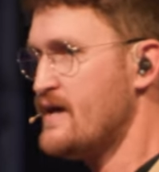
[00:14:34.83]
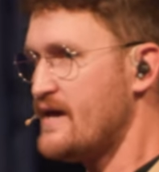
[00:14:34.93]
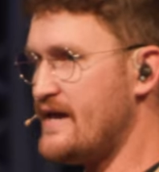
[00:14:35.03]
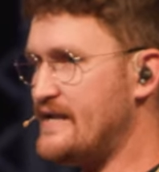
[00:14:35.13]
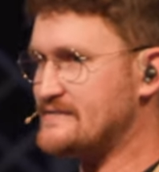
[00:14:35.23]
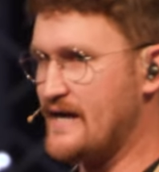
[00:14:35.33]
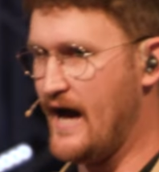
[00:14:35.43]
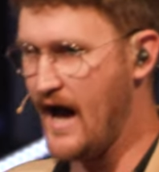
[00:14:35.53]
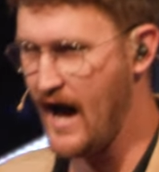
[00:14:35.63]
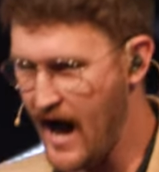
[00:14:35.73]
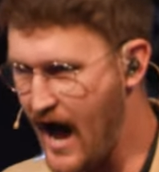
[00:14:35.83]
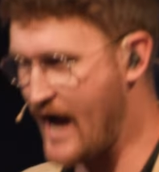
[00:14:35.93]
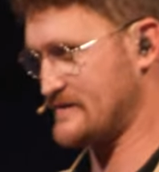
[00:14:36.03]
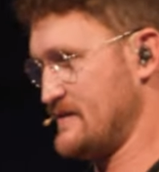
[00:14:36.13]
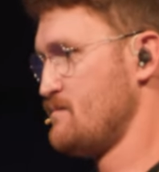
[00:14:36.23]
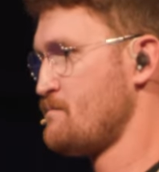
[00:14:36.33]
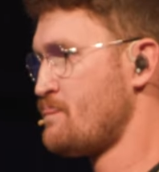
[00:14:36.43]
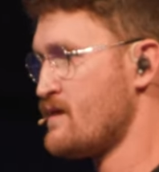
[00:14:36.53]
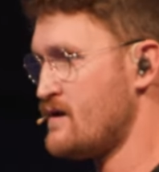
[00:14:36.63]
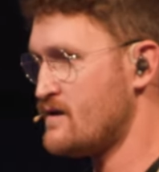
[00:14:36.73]
It is hot
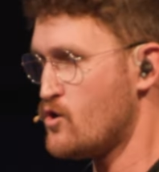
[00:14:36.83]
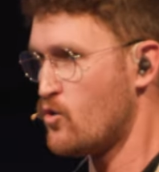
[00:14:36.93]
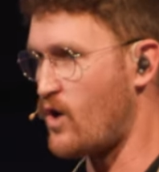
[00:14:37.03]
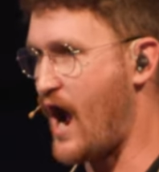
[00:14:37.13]
where